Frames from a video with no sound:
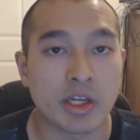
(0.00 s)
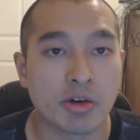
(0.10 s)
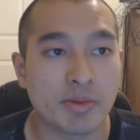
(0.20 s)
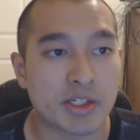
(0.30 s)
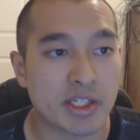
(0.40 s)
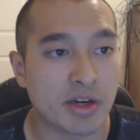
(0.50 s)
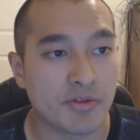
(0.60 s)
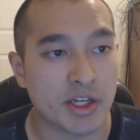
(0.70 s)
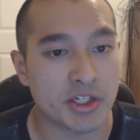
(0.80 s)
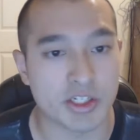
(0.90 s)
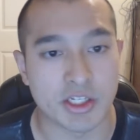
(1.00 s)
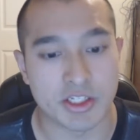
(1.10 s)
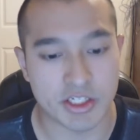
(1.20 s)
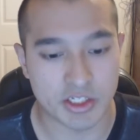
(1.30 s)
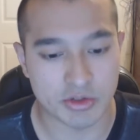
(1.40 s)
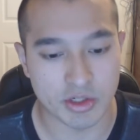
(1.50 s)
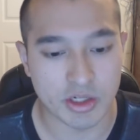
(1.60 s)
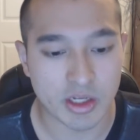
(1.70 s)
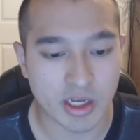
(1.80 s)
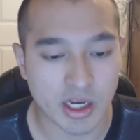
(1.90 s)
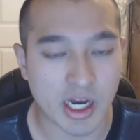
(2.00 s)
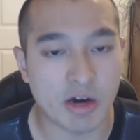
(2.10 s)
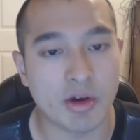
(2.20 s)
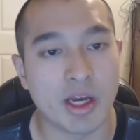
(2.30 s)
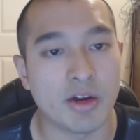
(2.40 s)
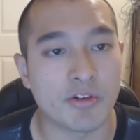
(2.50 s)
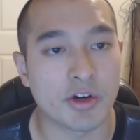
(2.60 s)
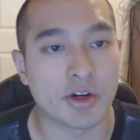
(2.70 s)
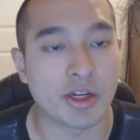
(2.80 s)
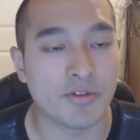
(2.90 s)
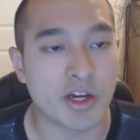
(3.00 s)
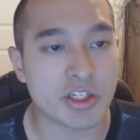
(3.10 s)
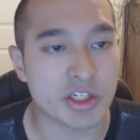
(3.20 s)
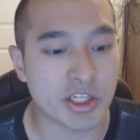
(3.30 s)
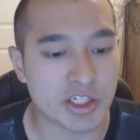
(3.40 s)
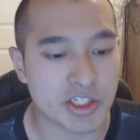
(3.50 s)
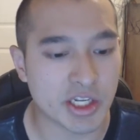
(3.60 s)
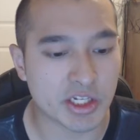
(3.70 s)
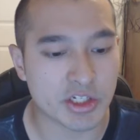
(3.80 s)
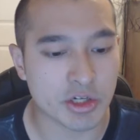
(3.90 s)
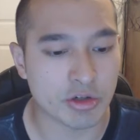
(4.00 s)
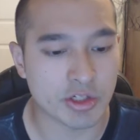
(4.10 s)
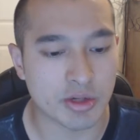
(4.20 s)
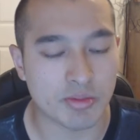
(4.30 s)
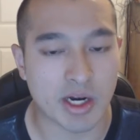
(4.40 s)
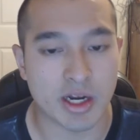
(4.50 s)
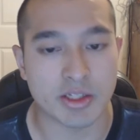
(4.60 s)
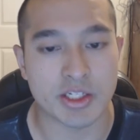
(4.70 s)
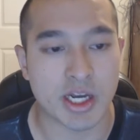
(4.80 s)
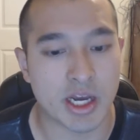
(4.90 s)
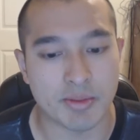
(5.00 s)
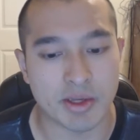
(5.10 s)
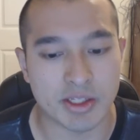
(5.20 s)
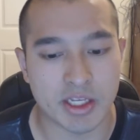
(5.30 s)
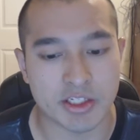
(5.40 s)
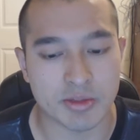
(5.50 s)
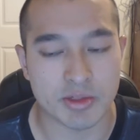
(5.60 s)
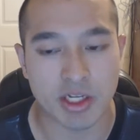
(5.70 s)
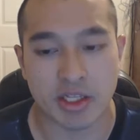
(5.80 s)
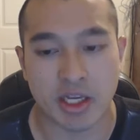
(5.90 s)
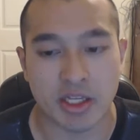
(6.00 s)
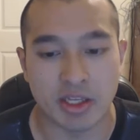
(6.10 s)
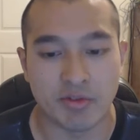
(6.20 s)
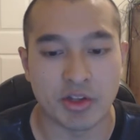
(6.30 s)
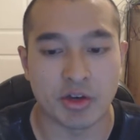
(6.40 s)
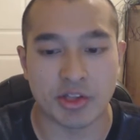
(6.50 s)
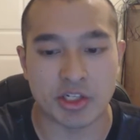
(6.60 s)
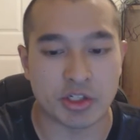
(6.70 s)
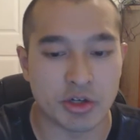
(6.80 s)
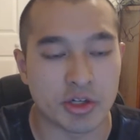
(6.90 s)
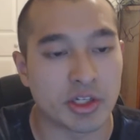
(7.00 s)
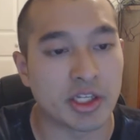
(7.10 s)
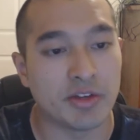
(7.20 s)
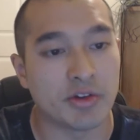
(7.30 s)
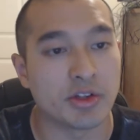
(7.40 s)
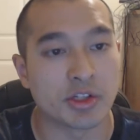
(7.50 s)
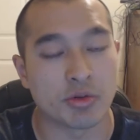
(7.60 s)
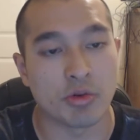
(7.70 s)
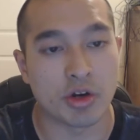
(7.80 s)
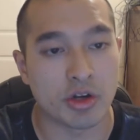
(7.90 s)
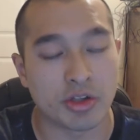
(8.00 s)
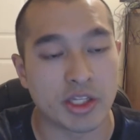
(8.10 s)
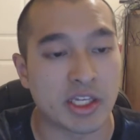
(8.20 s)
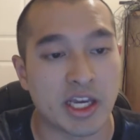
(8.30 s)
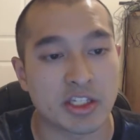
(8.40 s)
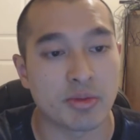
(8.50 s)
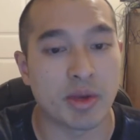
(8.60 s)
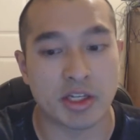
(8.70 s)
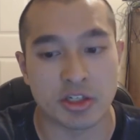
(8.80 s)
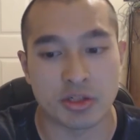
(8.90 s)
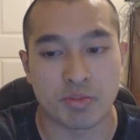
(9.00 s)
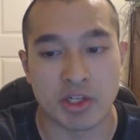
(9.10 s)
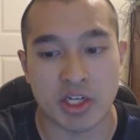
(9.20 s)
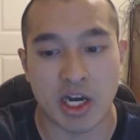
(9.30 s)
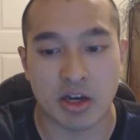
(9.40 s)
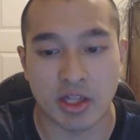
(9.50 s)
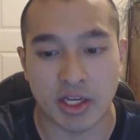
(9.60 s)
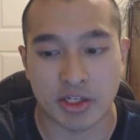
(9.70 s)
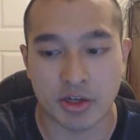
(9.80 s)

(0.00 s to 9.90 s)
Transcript: there will be salvation, etc. However, eventually Sig shows up right on time and ends up saying that even though there's good and evil in this world, he ends up making a speech how